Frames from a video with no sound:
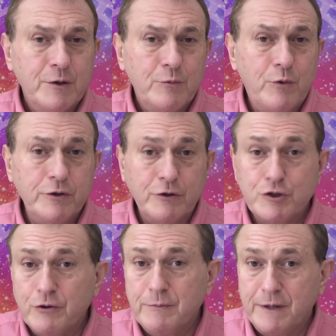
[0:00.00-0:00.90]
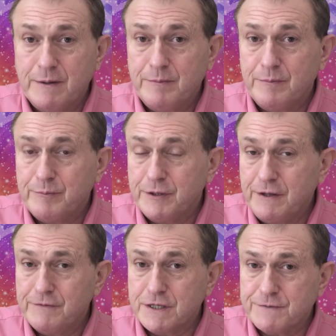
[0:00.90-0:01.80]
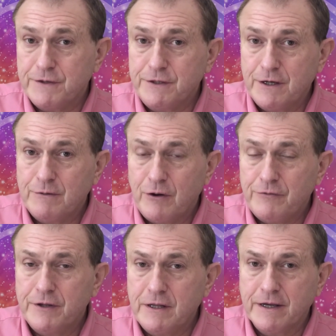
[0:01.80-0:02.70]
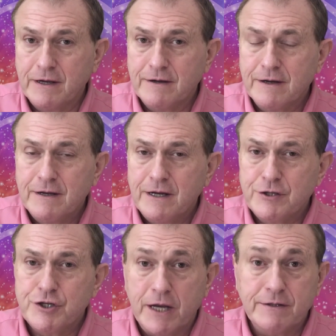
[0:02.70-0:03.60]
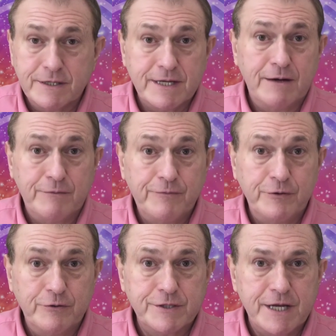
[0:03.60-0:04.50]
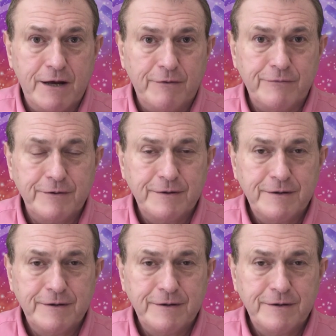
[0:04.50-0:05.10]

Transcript: Why not join me beneath this video on the link and check this out for yourself?